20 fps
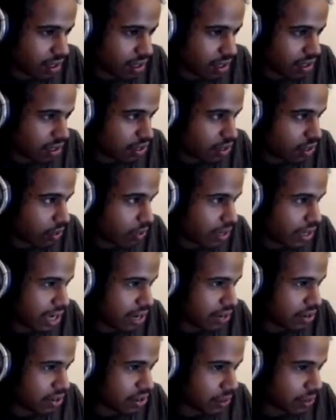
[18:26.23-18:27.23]
He's Going
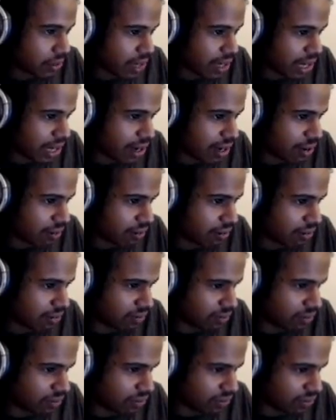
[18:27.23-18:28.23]
down, he's going down.
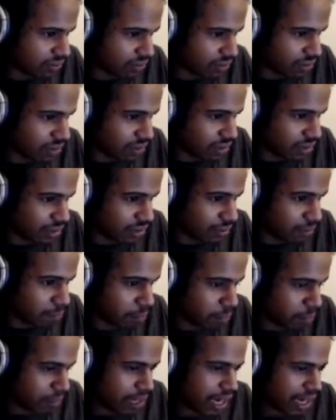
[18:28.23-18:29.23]

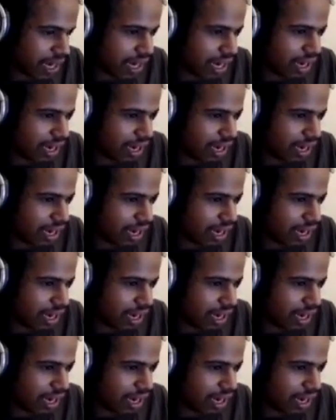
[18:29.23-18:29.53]
Booyah!